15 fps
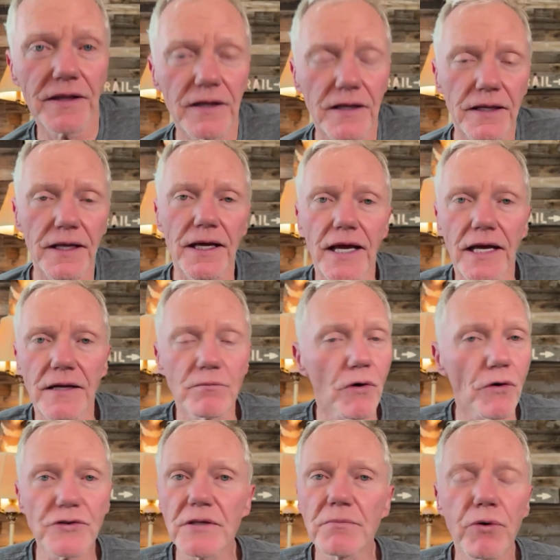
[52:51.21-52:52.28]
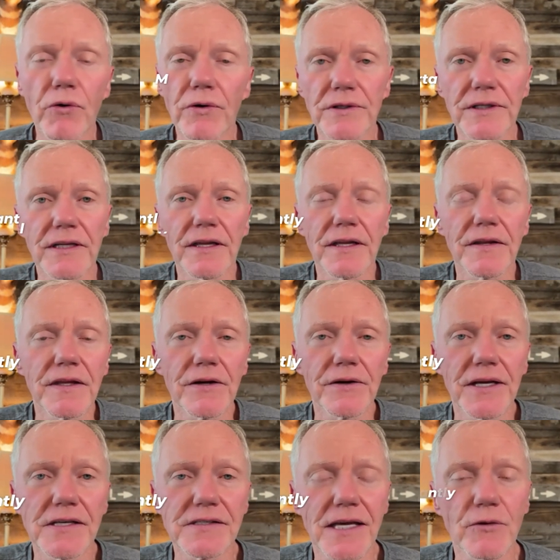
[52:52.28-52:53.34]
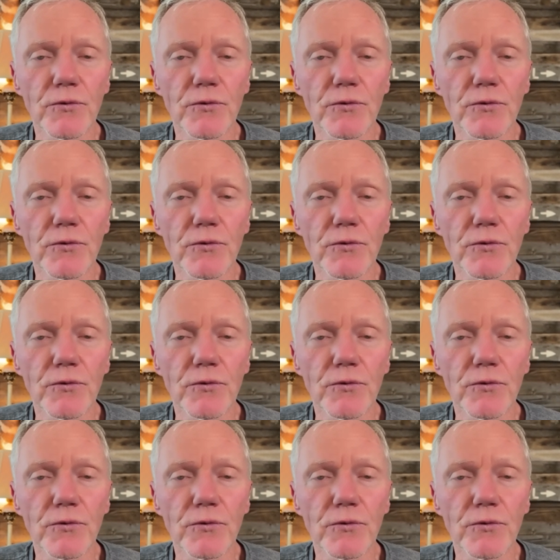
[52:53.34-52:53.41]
that and most importantly that there is a